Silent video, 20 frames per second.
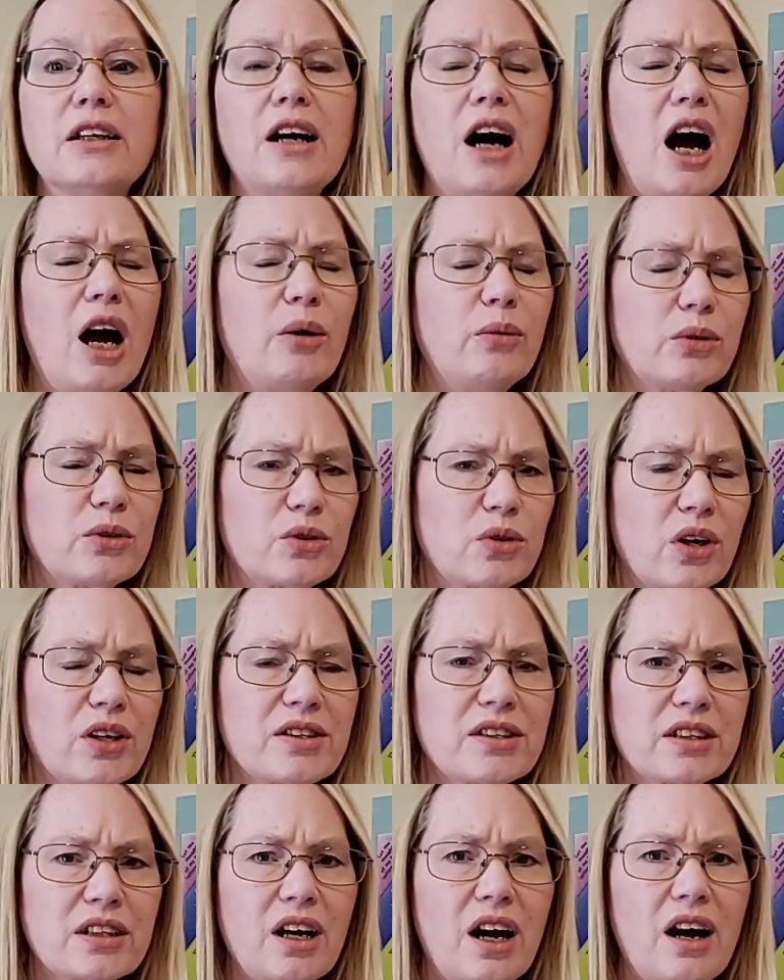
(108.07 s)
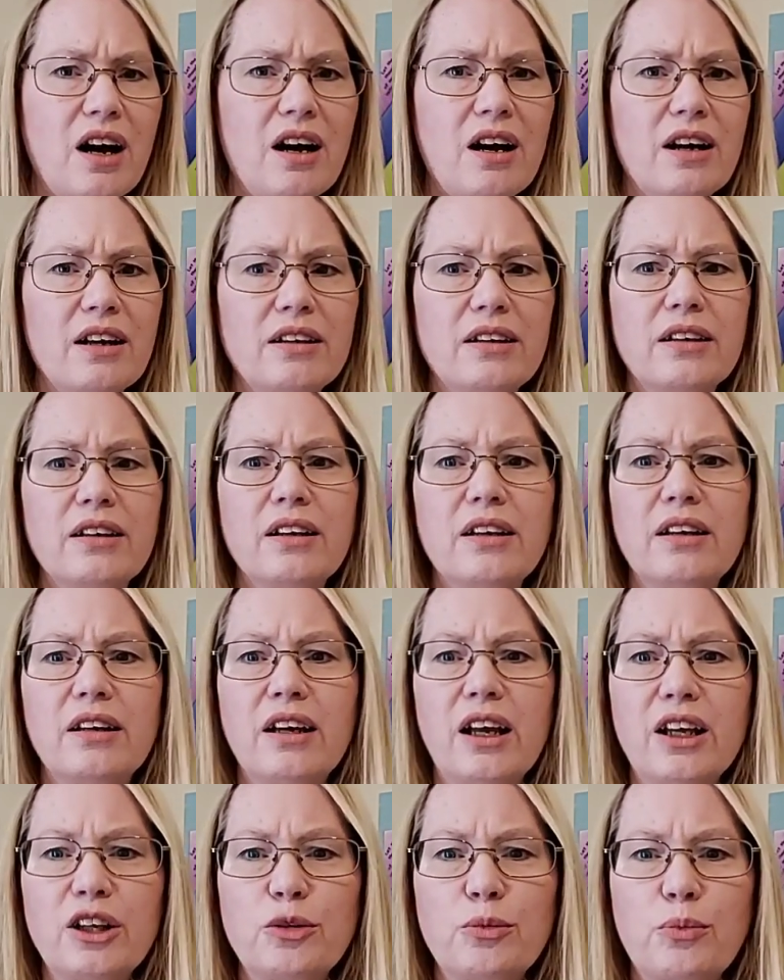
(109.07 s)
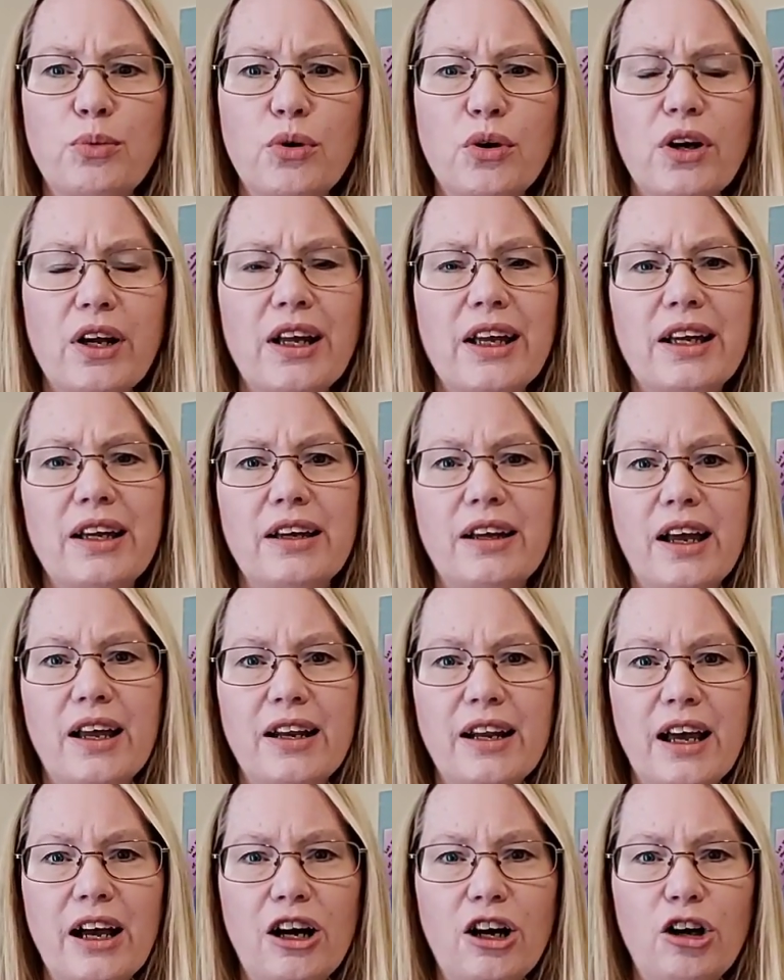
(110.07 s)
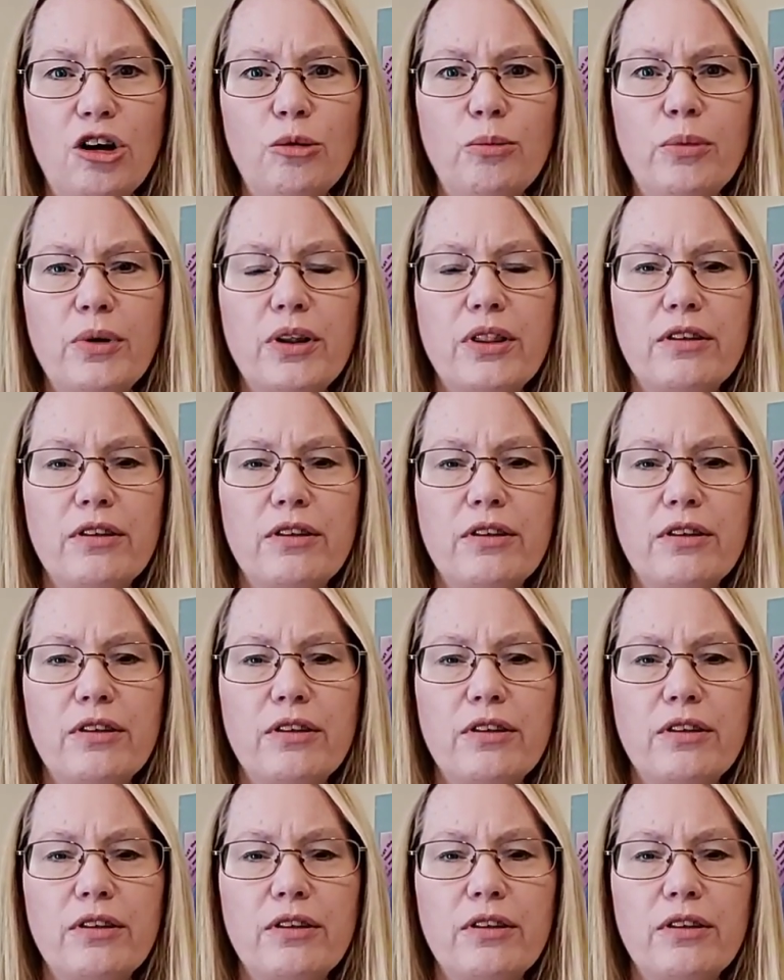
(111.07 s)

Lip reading: I will trust God and pray and help